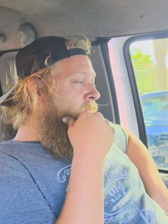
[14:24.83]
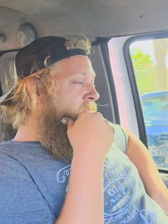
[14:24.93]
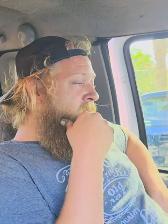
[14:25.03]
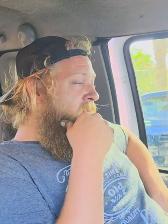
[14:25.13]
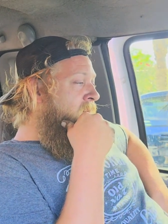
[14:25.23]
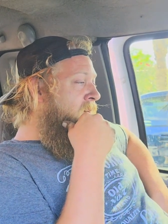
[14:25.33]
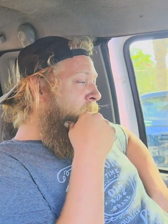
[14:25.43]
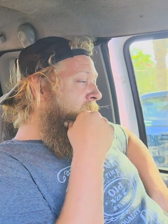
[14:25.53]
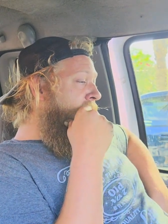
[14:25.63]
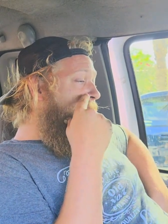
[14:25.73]
You
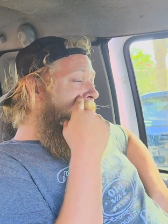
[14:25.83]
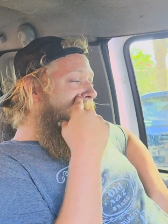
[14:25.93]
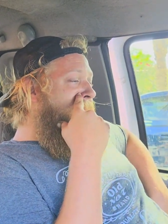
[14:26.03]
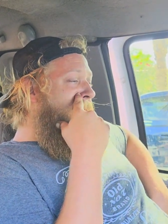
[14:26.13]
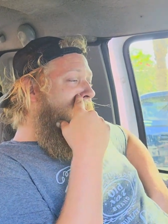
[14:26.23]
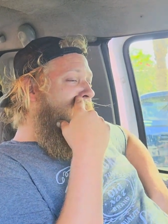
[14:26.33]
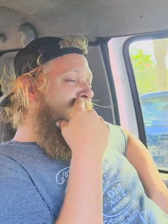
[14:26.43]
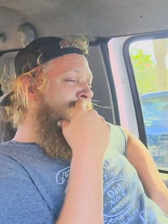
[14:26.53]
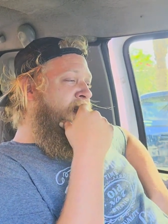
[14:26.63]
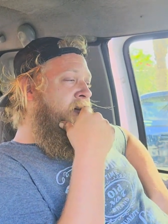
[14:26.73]
happy? I'm happy.
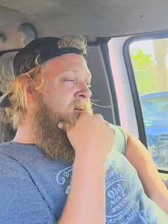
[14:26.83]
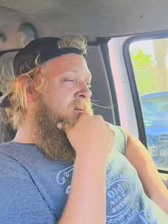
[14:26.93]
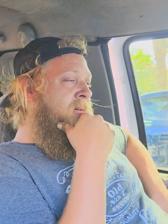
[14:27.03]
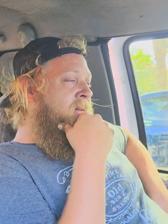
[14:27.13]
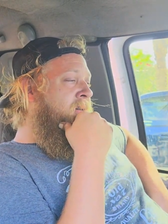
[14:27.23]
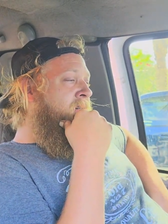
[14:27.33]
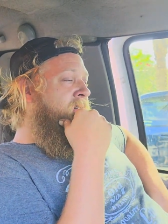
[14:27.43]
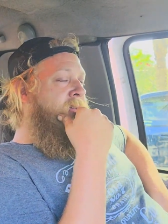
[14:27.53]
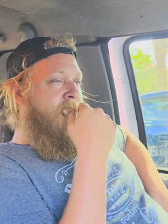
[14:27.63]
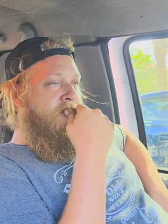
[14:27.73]

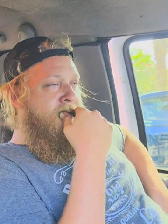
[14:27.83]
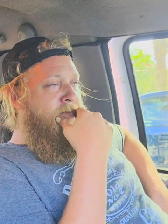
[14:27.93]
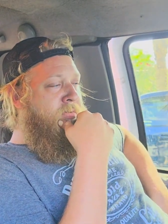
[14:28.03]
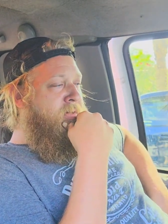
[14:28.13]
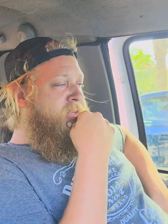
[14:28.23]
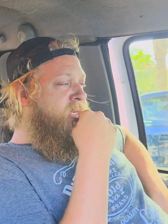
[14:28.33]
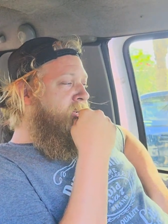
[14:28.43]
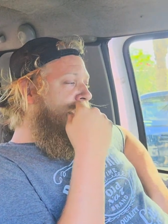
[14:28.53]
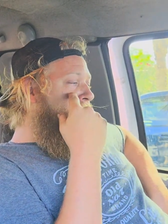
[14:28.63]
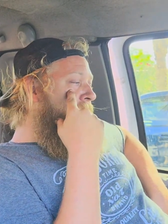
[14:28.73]
Maybe we'll let
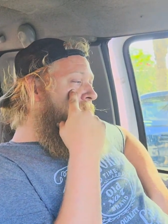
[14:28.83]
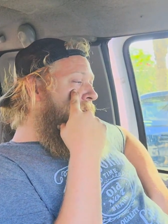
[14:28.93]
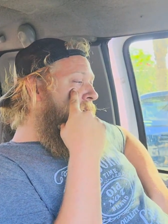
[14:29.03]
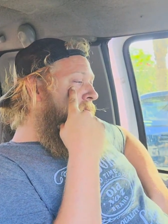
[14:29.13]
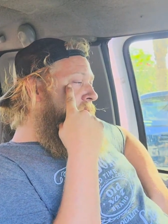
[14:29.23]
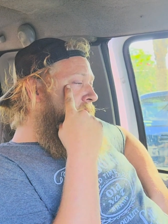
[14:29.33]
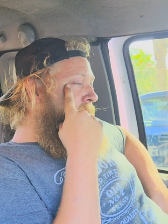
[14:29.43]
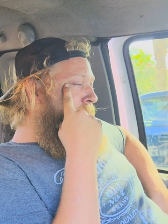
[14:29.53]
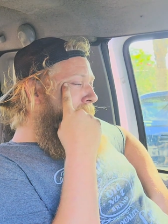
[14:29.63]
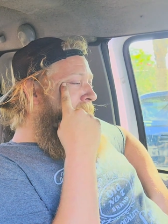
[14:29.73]
you kind of charge your
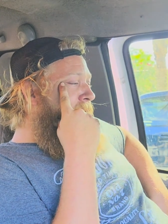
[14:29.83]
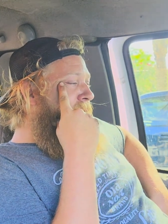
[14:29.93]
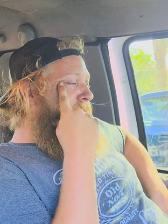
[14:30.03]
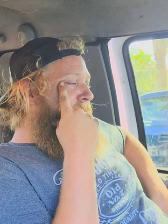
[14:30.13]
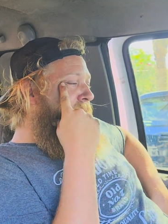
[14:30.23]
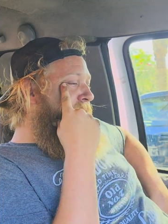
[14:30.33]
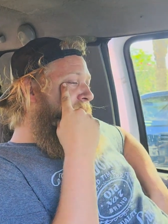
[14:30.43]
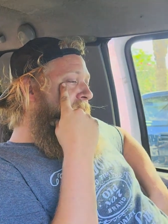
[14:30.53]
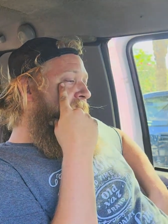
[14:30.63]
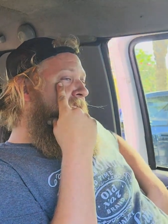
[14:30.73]
own batteries for a
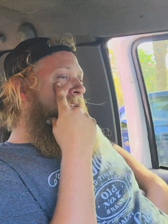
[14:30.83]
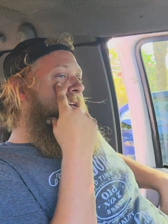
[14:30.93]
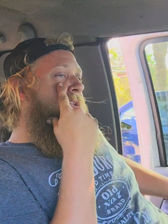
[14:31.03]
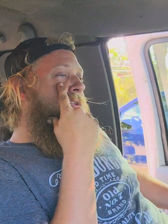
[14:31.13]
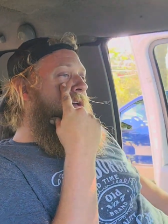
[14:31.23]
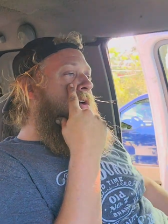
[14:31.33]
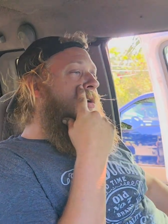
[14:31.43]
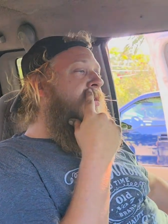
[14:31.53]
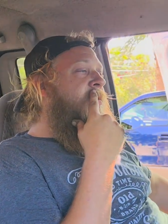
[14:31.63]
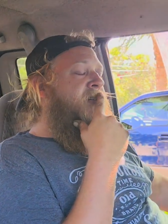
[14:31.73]
second and,
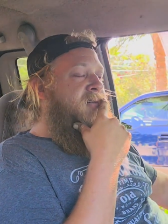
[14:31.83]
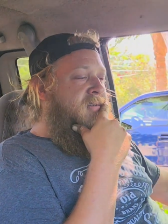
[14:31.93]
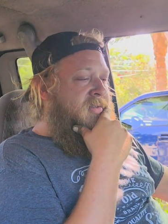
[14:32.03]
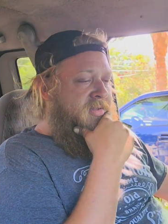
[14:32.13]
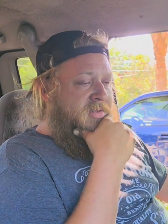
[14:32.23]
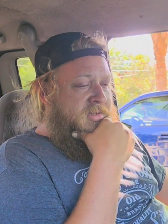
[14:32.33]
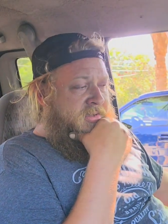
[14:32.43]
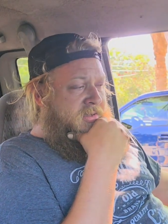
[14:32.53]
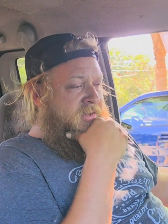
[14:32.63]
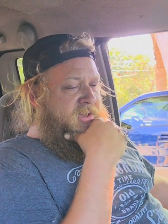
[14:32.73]

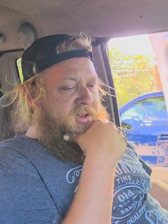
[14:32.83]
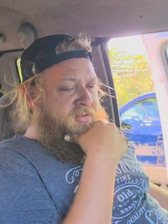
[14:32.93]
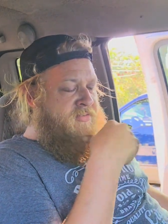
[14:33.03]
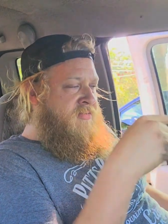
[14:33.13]
you know,